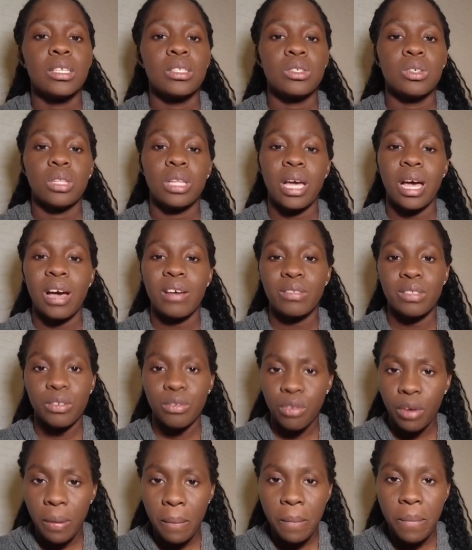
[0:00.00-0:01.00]
So they have
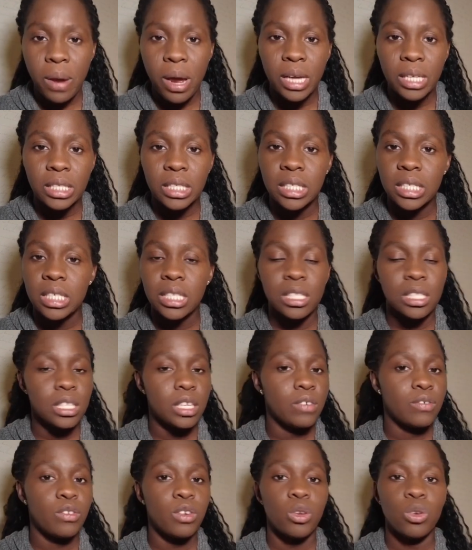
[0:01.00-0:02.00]
different branches.
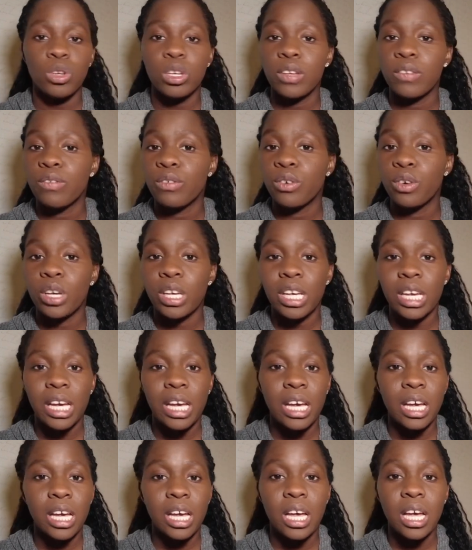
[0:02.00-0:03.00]
If you're looking for
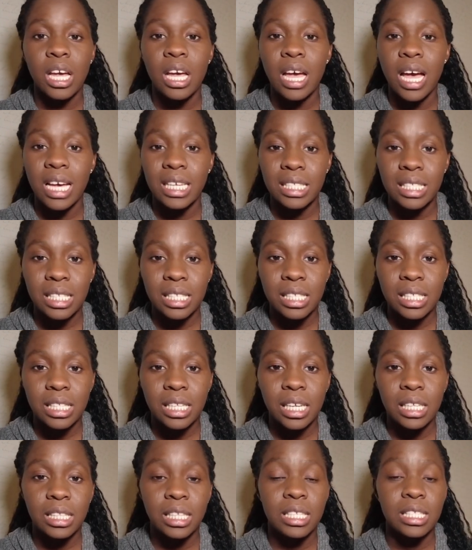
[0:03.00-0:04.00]
care
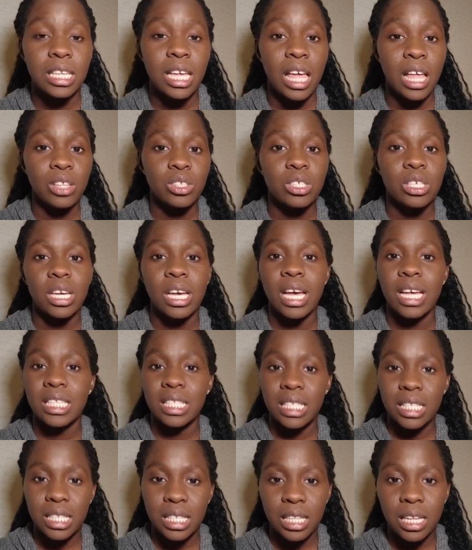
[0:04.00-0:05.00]
assistant, as a healthcare
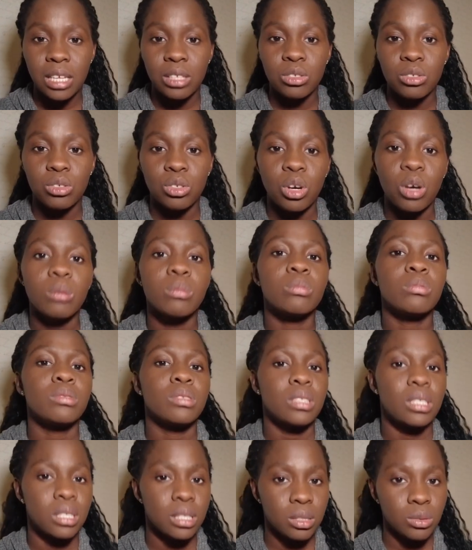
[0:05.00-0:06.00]
assistant job,
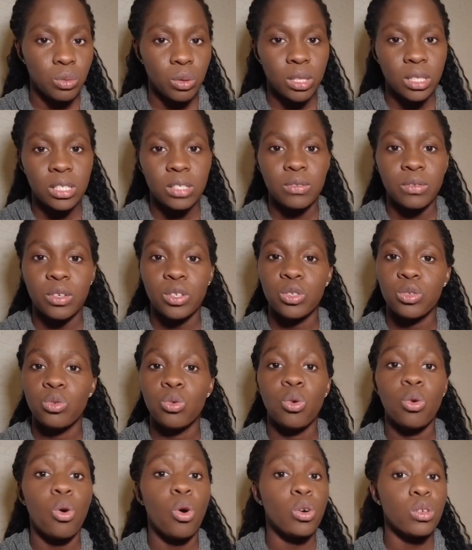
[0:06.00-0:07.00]
this one is for
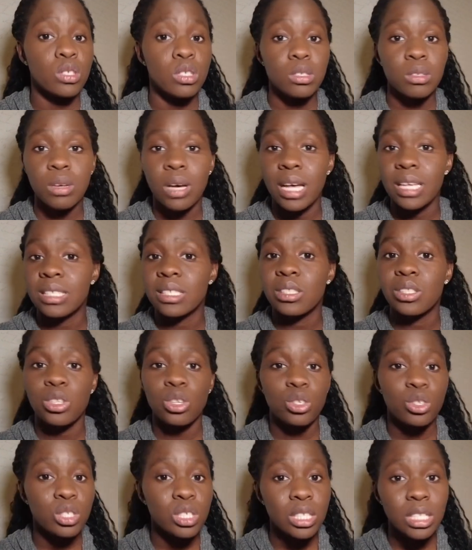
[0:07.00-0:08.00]
you. Also as
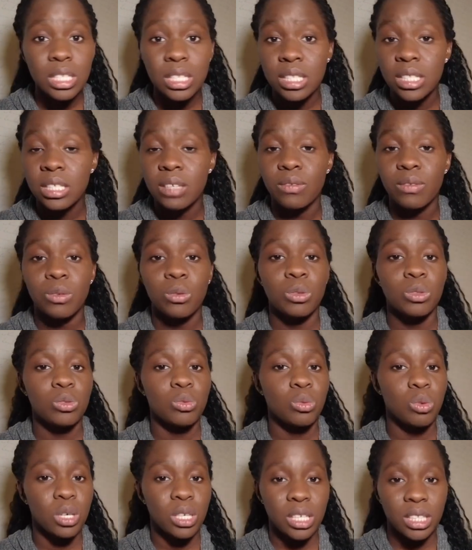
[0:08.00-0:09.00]
nurses, if you want
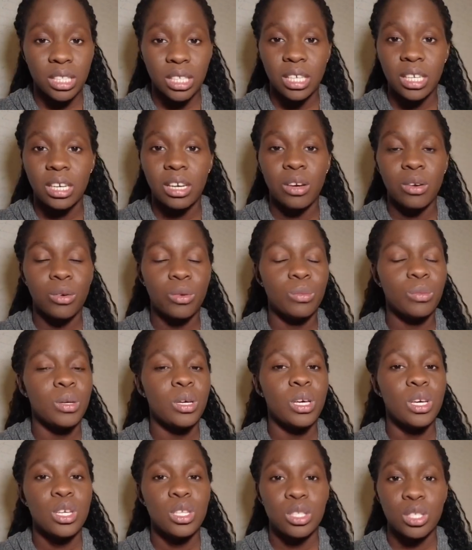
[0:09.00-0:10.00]
to work in a care home,
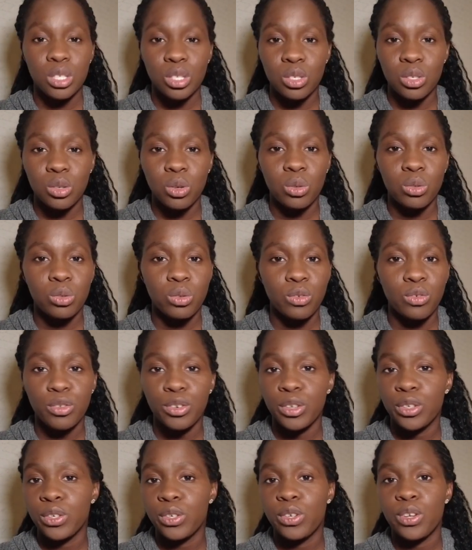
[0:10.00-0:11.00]
this is also
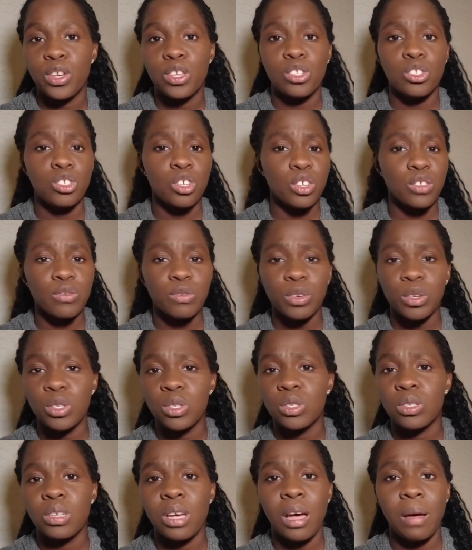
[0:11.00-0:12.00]
for you. It's just for
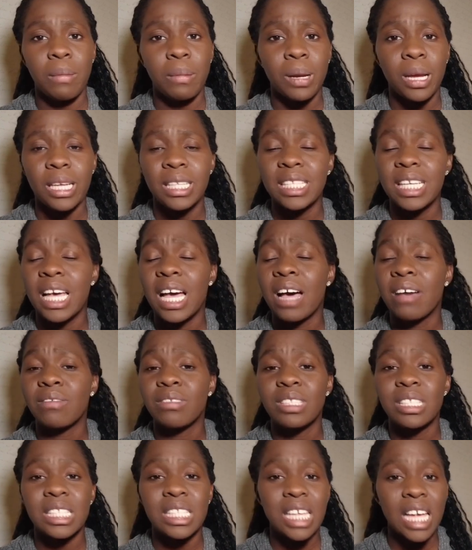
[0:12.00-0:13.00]
you to apply. They
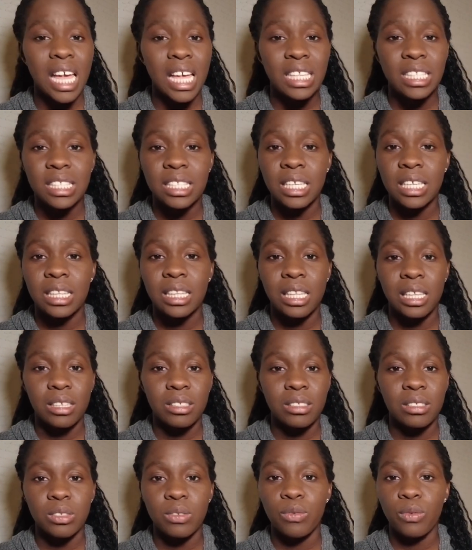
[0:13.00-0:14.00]
have tens and
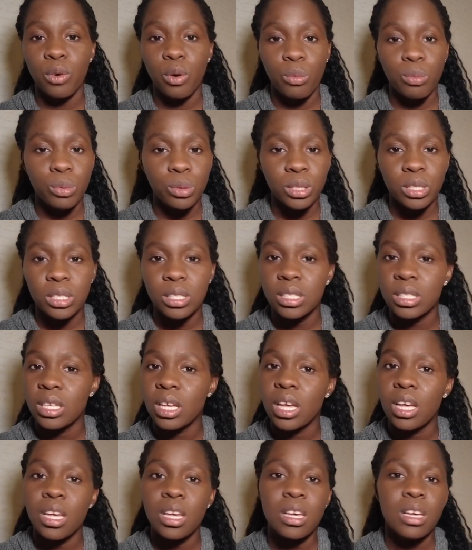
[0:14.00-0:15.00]
tens of openings.
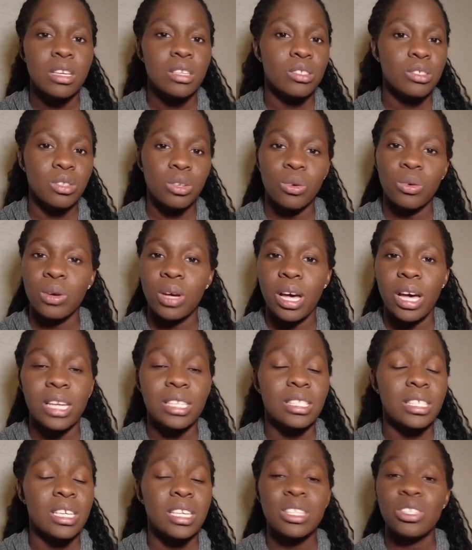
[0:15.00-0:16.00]
So
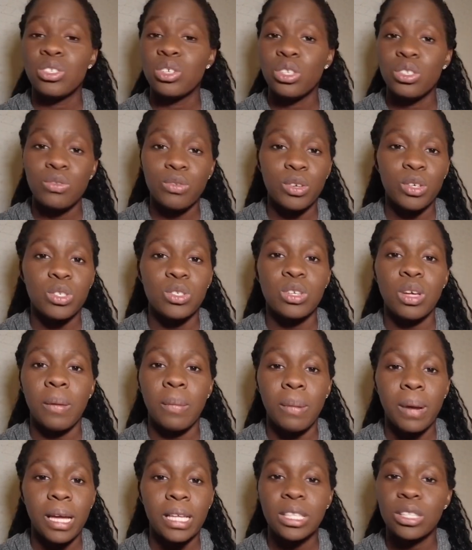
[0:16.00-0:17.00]
guys, it's just for you to
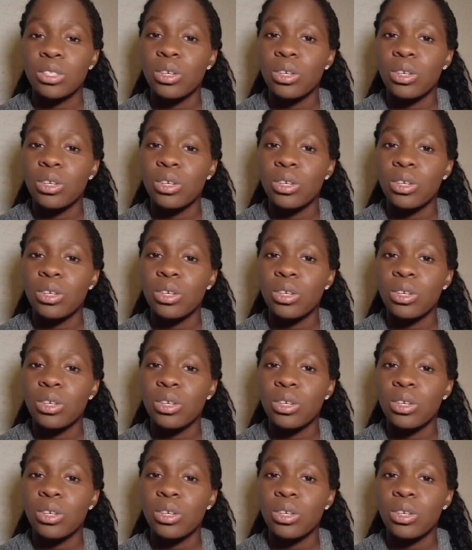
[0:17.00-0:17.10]
apply.